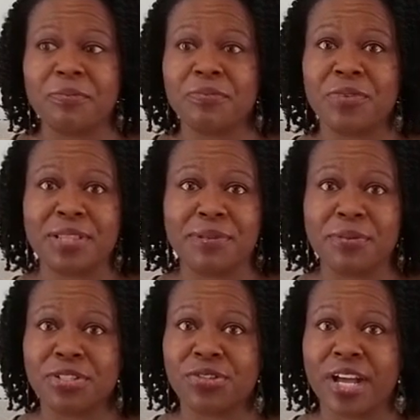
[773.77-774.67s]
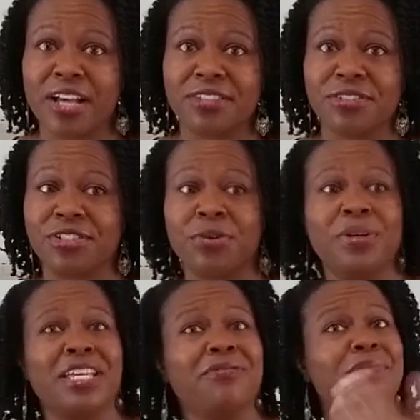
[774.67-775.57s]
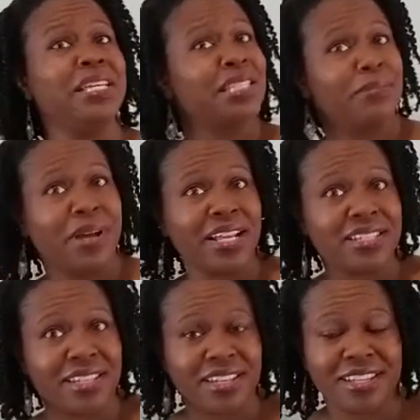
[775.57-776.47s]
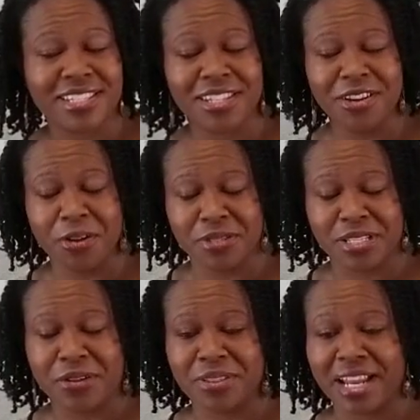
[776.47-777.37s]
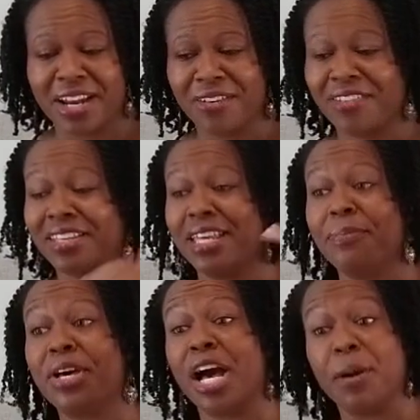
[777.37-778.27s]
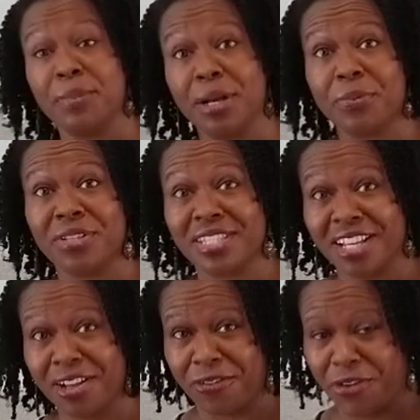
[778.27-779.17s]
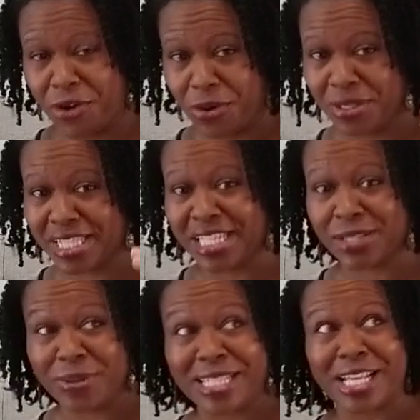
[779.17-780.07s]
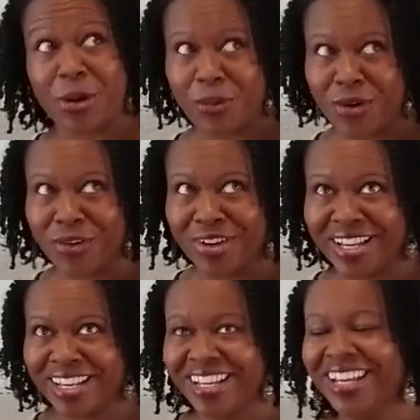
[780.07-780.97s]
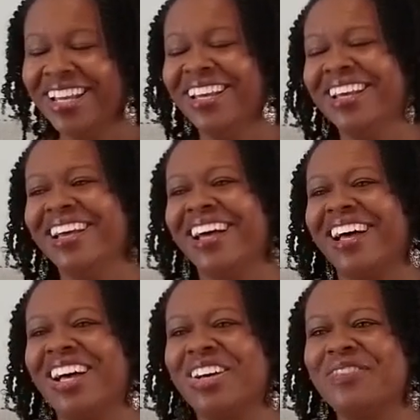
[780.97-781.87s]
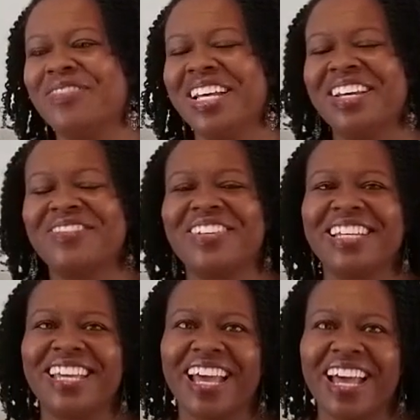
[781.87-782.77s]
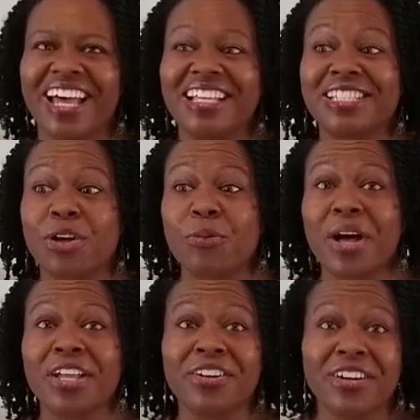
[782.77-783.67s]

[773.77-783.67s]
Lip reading: with me what you guys are doing. Give me some ideas, so that I don't have to keep coming up with stuff, as these weeks go on. But yeah, so while you're